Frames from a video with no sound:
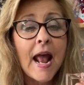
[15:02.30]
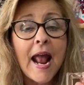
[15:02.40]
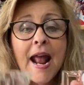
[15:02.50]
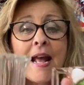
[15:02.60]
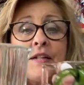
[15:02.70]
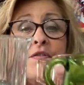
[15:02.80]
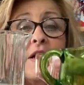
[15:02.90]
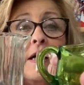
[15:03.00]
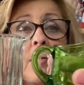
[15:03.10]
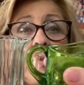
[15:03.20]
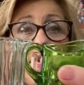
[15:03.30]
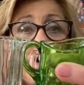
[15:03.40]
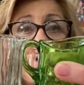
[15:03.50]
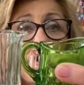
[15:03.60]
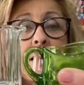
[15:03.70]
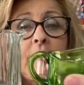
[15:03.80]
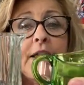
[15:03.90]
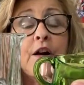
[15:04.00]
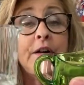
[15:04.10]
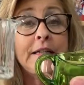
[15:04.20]
and the clear. The
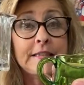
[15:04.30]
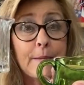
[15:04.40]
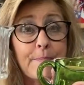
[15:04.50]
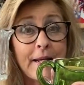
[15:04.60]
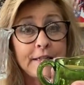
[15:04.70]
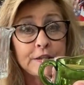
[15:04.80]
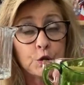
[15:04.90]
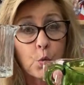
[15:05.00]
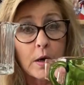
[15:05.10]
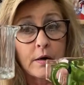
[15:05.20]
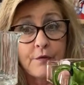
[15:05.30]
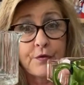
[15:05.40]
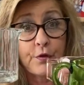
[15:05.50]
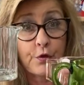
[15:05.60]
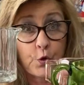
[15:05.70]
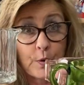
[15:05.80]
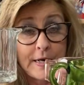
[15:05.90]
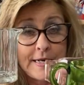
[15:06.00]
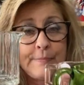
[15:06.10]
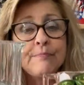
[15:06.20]
clear is the biggest one of the
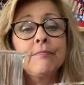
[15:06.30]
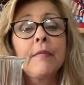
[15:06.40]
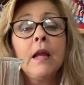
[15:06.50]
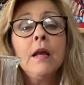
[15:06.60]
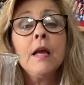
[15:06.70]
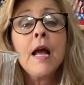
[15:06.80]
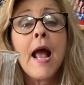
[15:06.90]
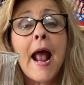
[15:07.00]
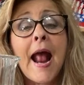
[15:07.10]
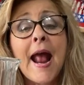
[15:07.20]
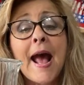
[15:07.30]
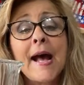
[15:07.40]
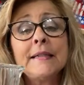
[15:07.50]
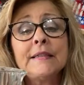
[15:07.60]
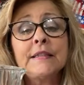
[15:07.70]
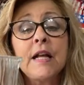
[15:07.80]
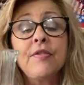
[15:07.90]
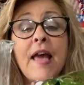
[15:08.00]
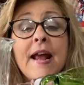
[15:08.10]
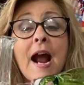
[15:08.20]
three. And
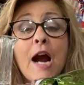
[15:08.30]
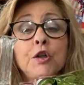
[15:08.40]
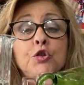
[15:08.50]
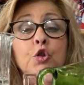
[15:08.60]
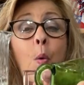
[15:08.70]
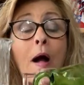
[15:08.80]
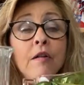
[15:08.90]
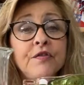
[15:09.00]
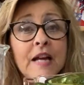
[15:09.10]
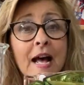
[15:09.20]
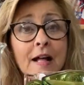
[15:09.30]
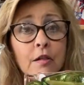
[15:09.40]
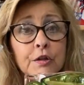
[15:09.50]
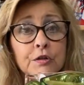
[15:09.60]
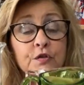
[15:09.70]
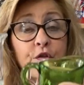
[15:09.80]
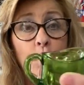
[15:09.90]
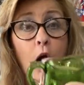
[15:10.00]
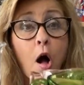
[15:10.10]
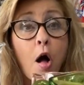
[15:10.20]
they are $12
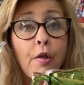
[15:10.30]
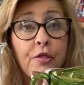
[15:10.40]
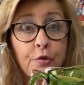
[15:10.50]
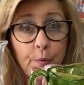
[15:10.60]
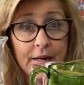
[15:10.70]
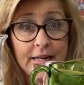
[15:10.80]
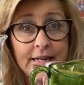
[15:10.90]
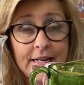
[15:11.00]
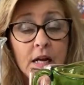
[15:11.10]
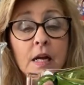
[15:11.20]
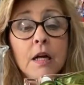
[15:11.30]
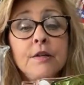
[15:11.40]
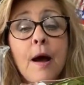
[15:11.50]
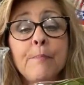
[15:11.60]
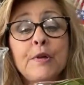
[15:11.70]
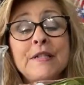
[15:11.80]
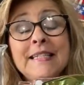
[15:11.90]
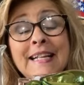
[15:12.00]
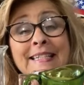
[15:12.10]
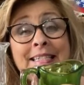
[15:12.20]
for all three number
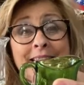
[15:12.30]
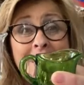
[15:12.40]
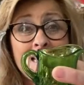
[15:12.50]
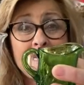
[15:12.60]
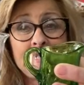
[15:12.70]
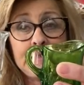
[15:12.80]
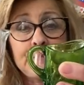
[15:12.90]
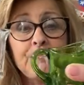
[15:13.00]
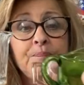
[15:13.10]
16.